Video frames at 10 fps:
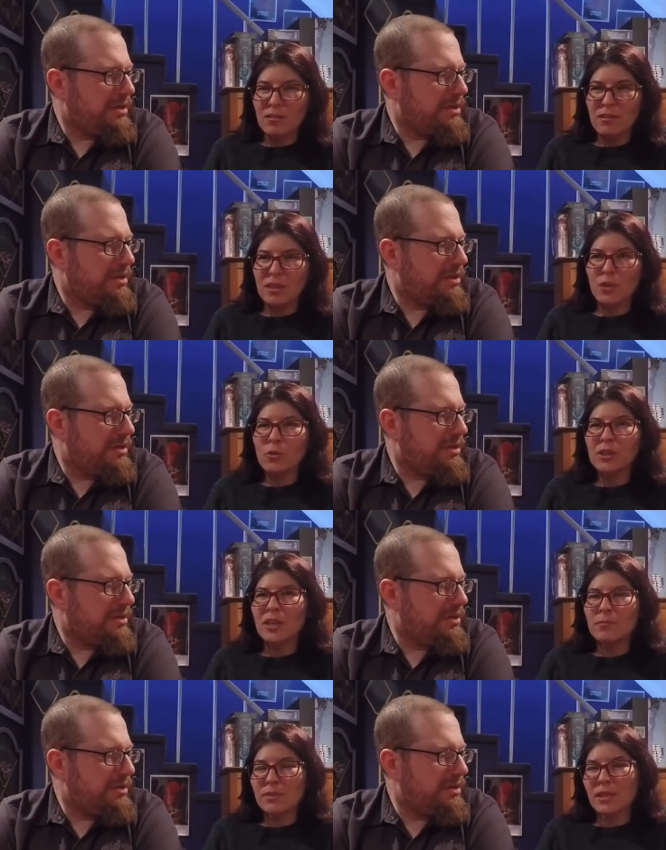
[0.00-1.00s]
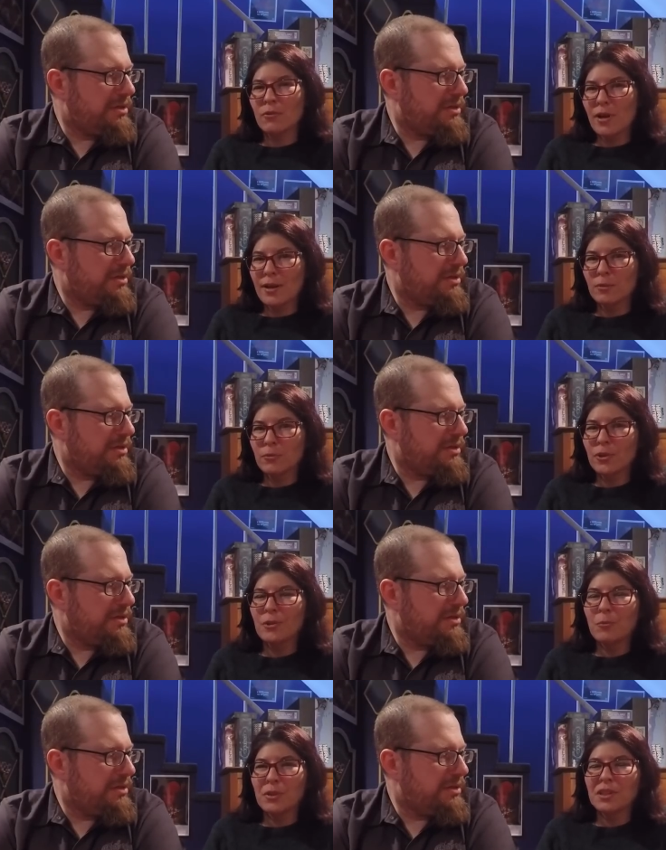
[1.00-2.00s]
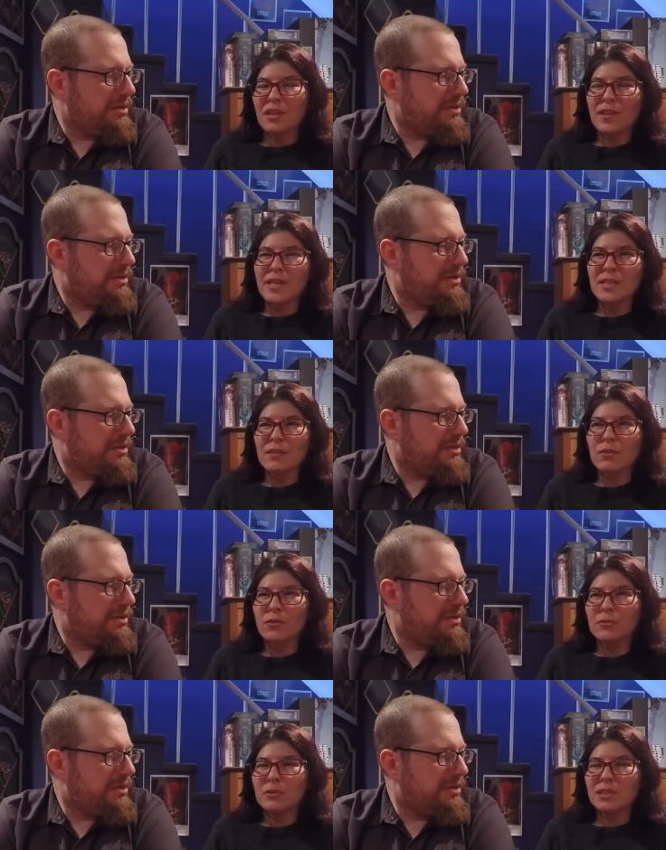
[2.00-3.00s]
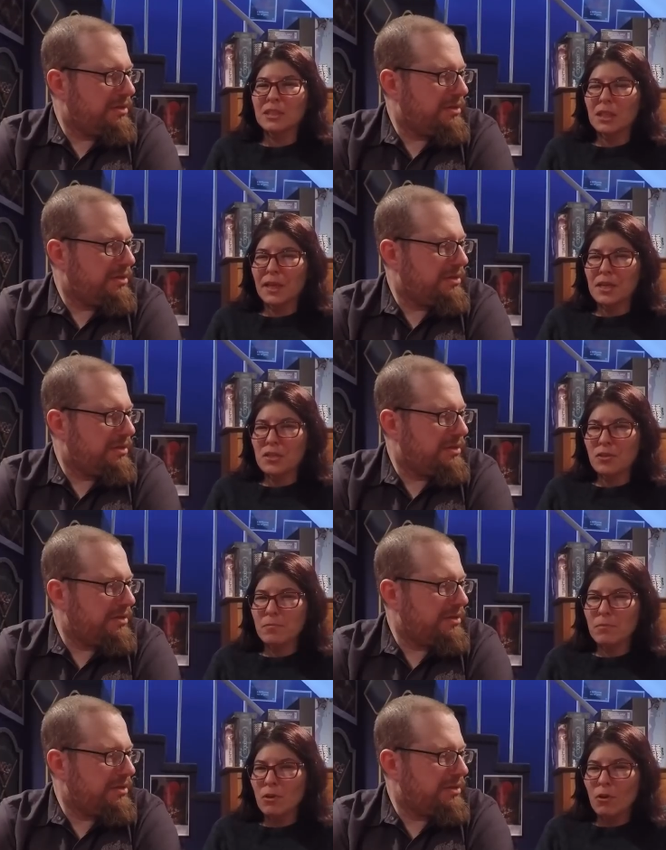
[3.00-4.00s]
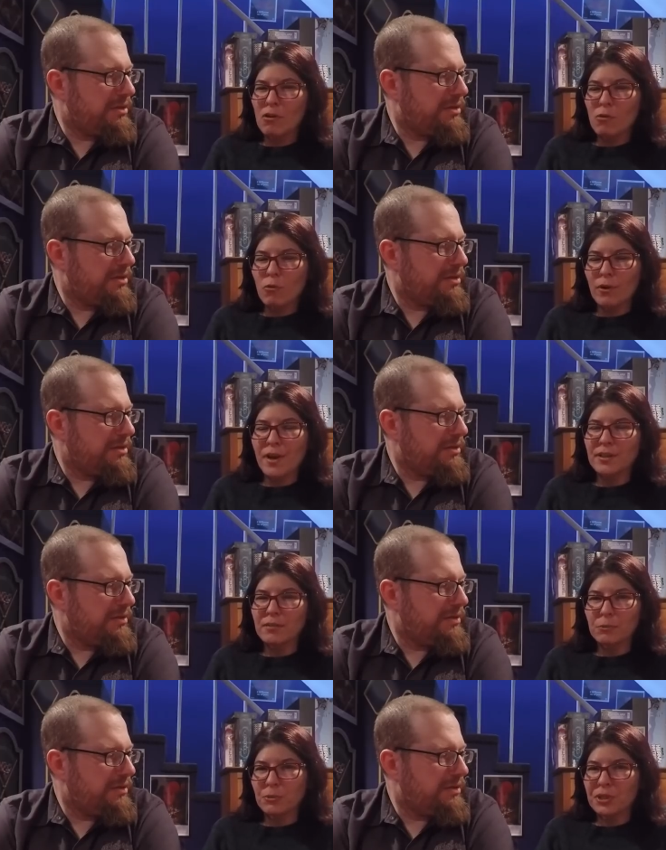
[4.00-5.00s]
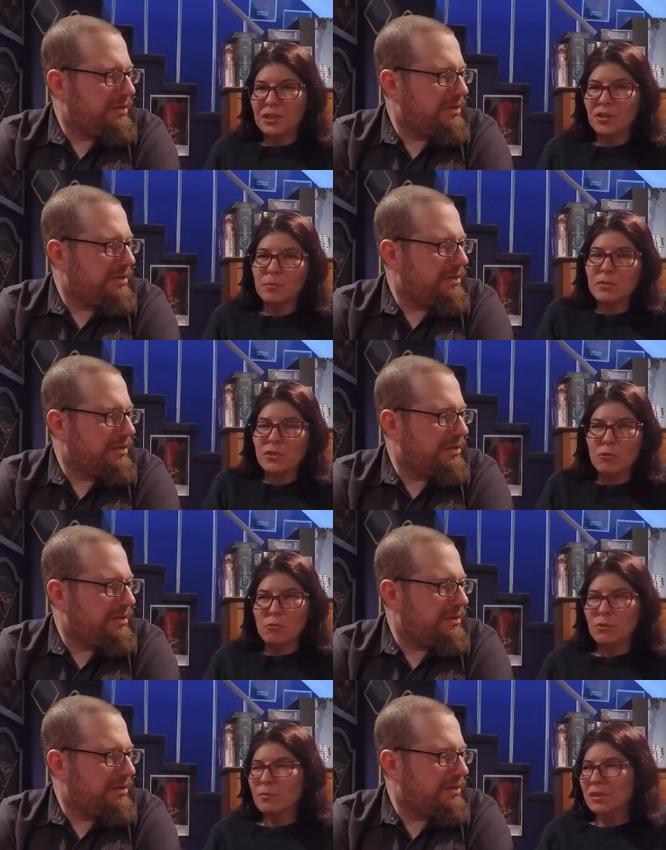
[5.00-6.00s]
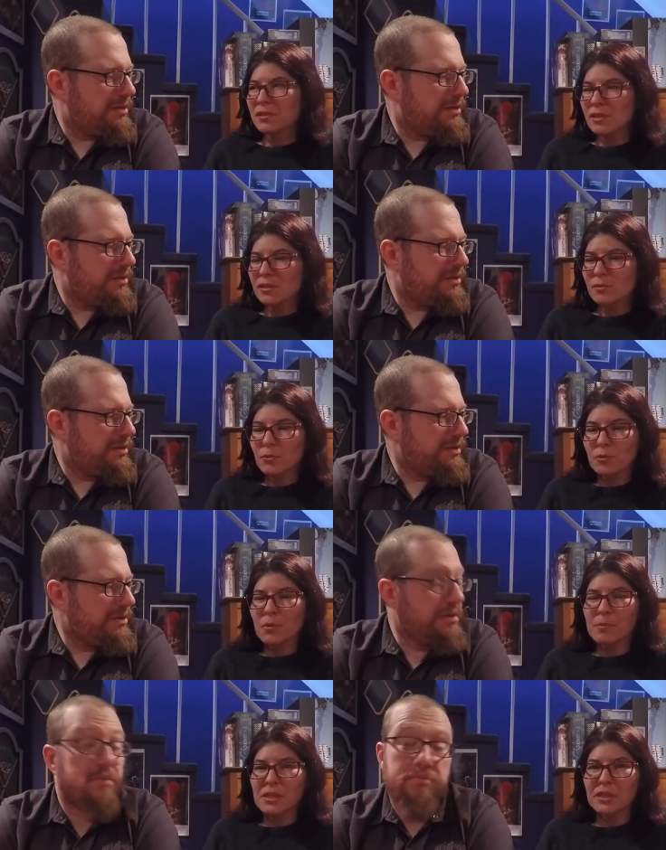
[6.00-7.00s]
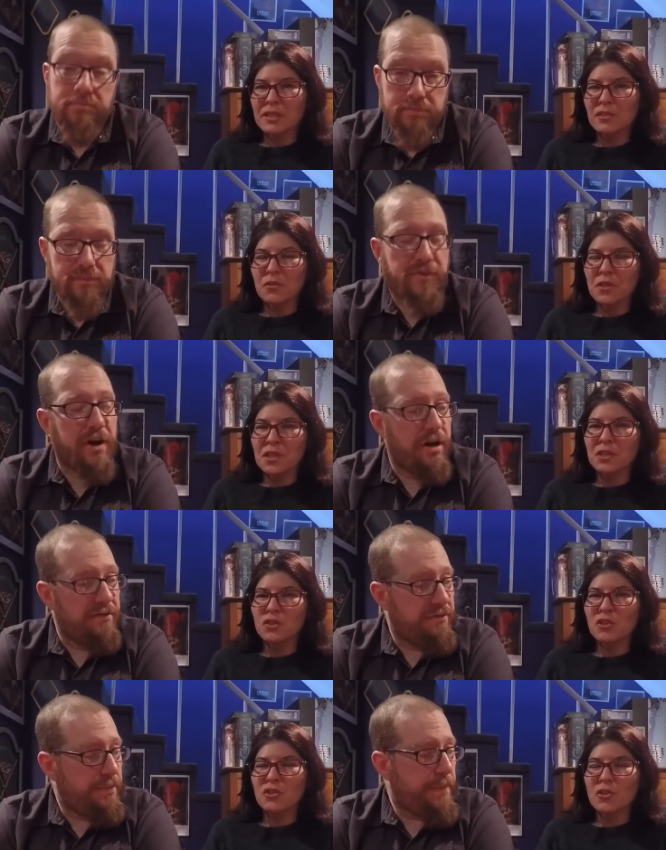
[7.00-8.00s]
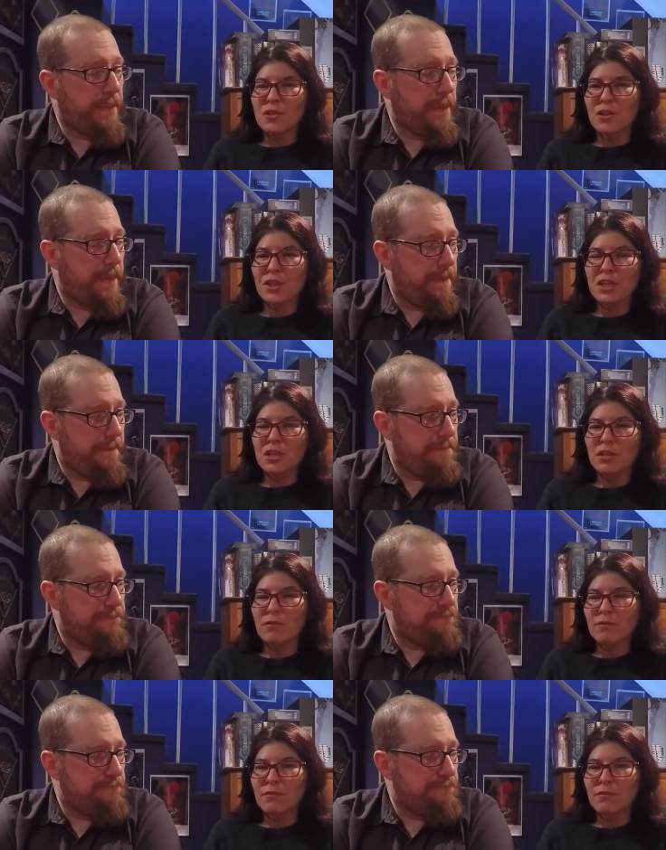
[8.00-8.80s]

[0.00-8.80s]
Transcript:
Speaker 1: there were games that were out of print, but I either didn't like them or had never played them, so it wouldn't make sense to put them on my list. So Fair then enough. I just started thinking of